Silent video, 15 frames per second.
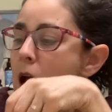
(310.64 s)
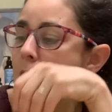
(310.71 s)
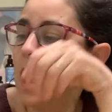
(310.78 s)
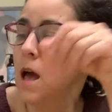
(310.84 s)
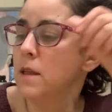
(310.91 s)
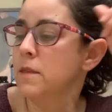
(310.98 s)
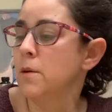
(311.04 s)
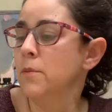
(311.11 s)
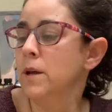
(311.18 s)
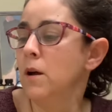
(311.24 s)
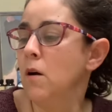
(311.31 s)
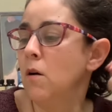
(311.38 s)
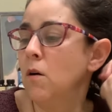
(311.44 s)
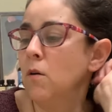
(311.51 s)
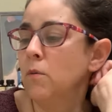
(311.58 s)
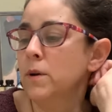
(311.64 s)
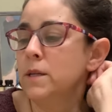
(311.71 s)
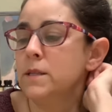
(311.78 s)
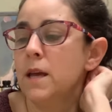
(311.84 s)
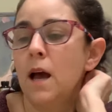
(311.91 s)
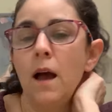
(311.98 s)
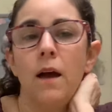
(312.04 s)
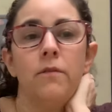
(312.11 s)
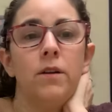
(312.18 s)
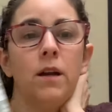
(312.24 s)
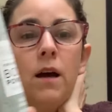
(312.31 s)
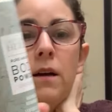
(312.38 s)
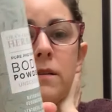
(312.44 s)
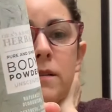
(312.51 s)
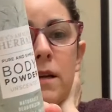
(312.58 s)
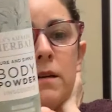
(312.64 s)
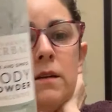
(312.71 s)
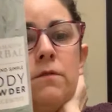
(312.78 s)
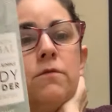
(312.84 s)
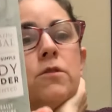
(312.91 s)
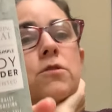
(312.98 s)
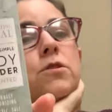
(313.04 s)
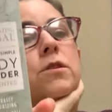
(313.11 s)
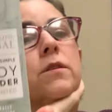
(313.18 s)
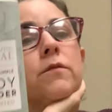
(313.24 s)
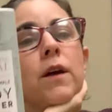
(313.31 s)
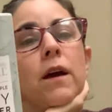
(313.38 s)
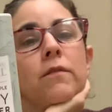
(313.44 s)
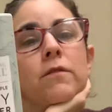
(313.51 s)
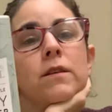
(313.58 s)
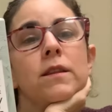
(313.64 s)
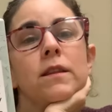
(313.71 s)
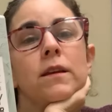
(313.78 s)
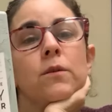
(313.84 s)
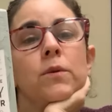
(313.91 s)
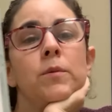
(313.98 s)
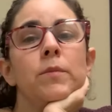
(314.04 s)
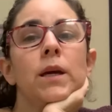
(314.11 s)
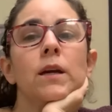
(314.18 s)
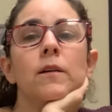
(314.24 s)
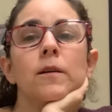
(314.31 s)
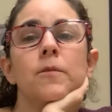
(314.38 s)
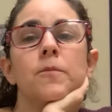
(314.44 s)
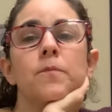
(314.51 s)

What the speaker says: And then we always have an unscented version of everything we make.